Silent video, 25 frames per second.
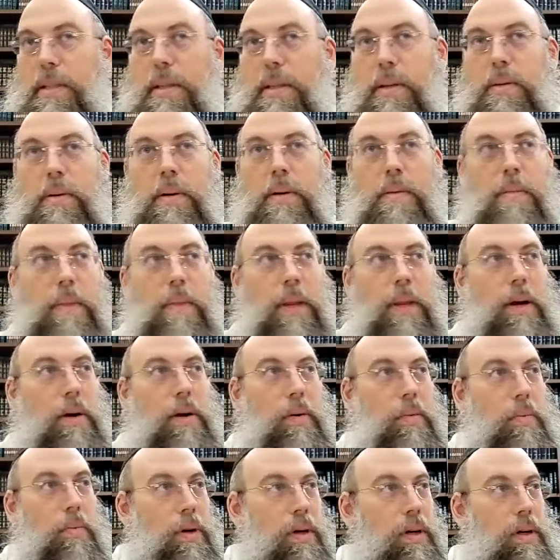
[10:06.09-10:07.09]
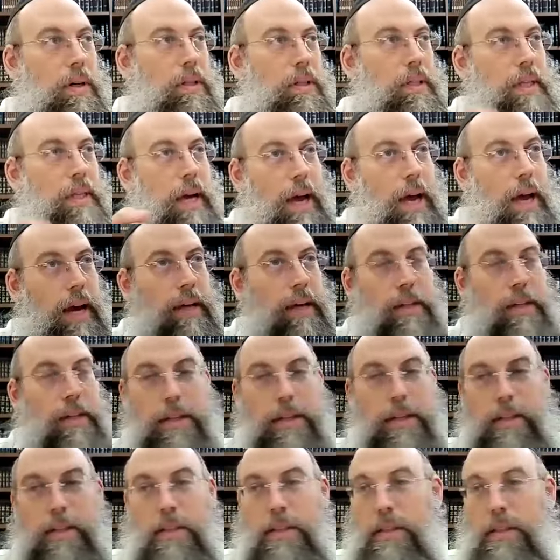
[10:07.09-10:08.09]
So, a word to
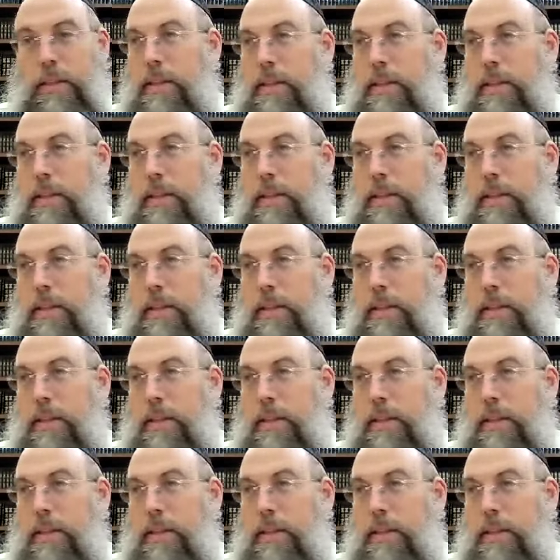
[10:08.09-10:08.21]
hektish,